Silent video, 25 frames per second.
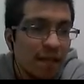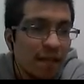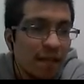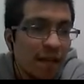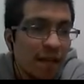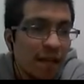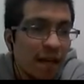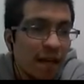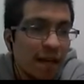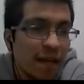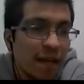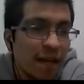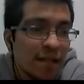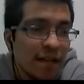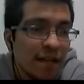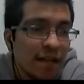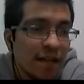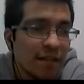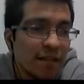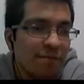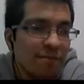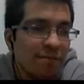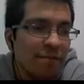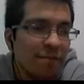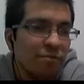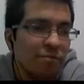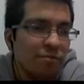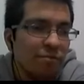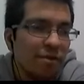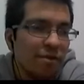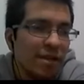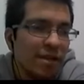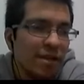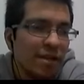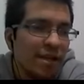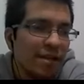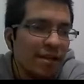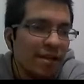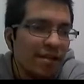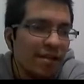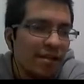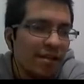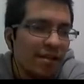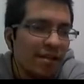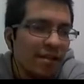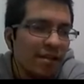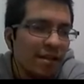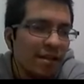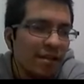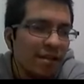And I've been working
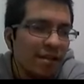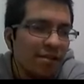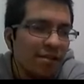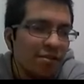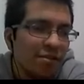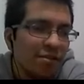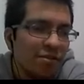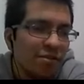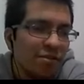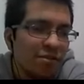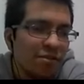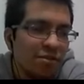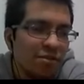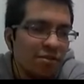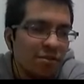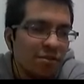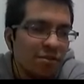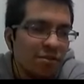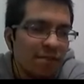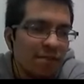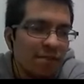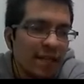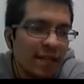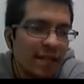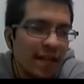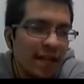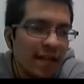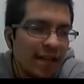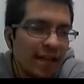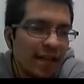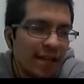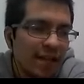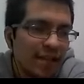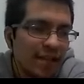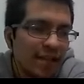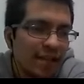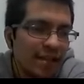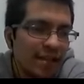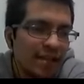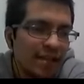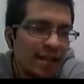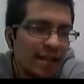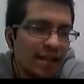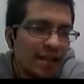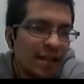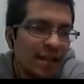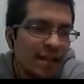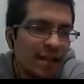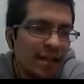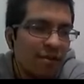in something like that. I
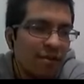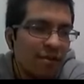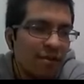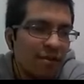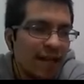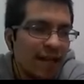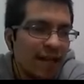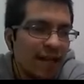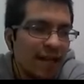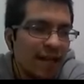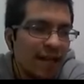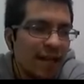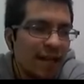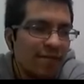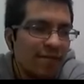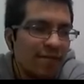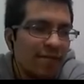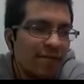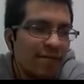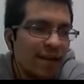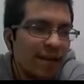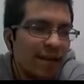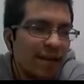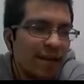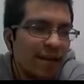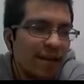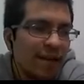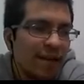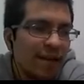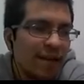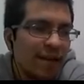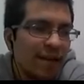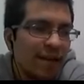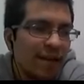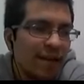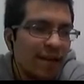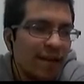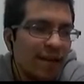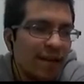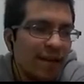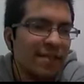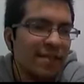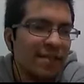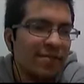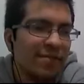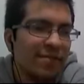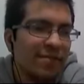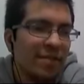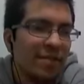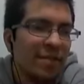call it ALERCE, like ALeRCE
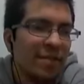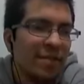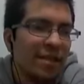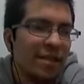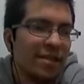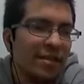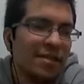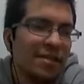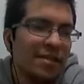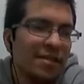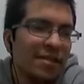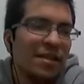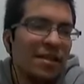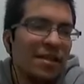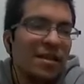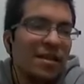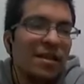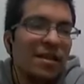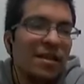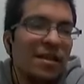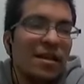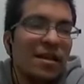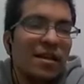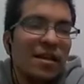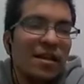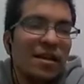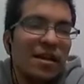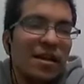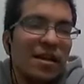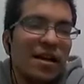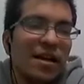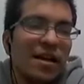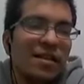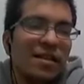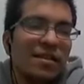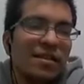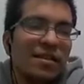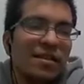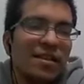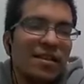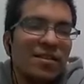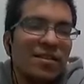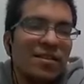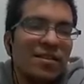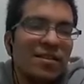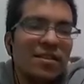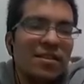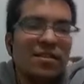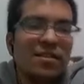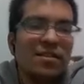ephemeris, and it's
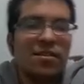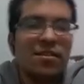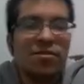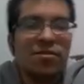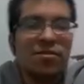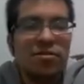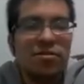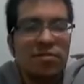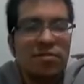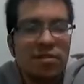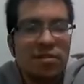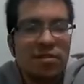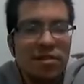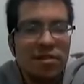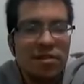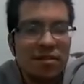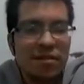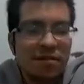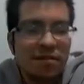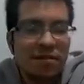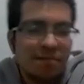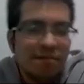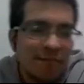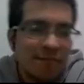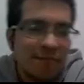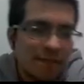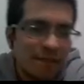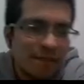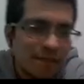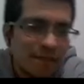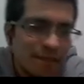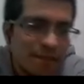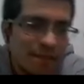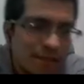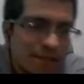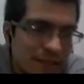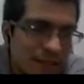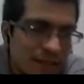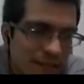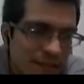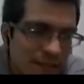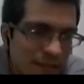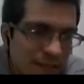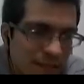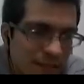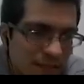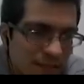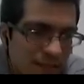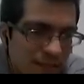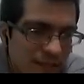under construction. But in
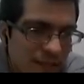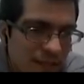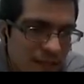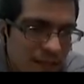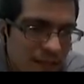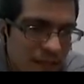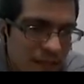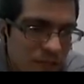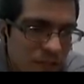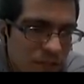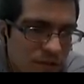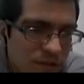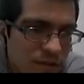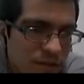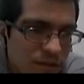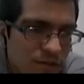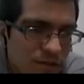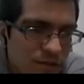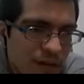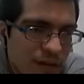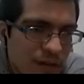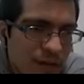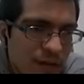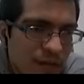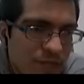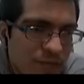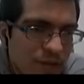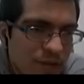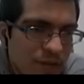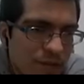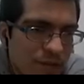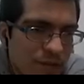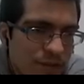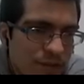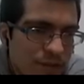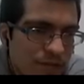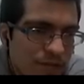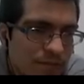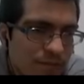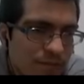here, I can show you a preview.